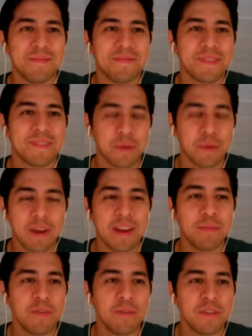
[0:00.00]
we ready to
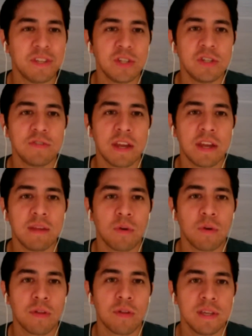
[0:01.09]
move? Did you find any more
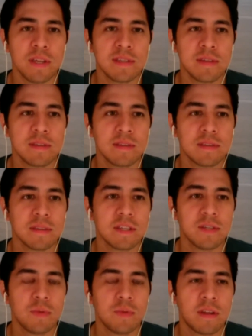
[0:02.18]
3s that
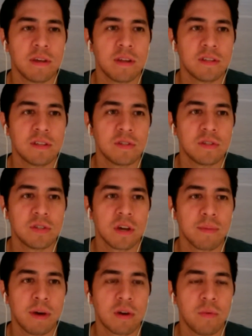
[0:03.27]
you wanted to talk
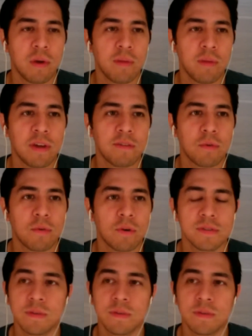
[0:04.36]
about, or you want to move on to 4s?